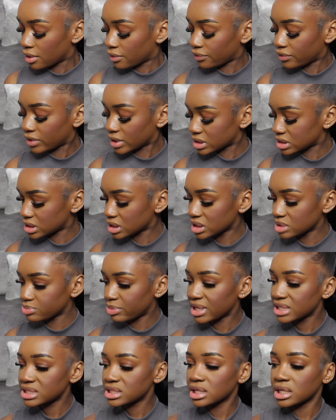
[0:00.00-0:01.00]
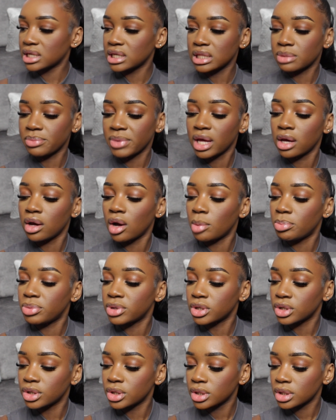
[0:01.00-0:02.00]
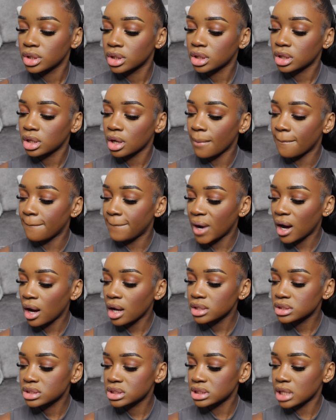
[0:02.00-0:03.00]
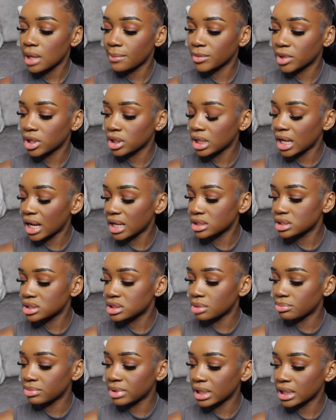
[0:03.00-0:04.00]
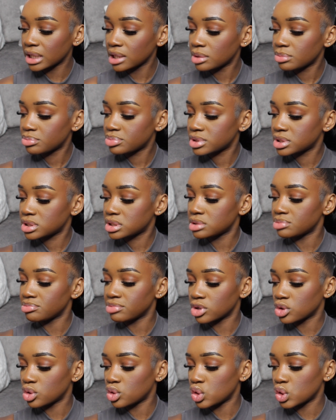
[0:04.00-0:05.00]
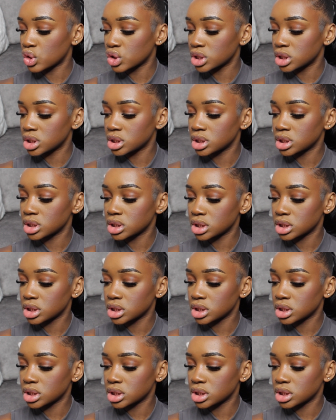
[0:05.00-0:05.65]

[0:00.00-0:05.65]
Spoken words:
this is basically the makeup look, but I'm gonna add some lips because